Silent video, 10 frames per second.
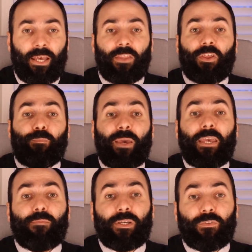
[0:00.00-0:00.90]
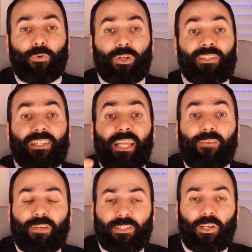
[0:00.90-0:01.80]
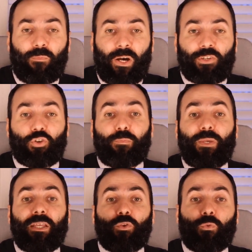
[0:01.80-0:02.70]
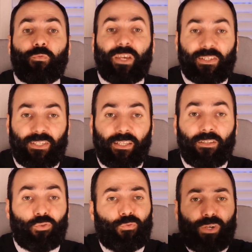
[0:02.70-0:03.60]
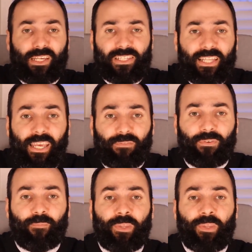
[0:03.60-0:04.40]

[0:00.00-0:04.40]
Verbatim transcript: The payment for enslaving someone should be to fix it, to free a slave.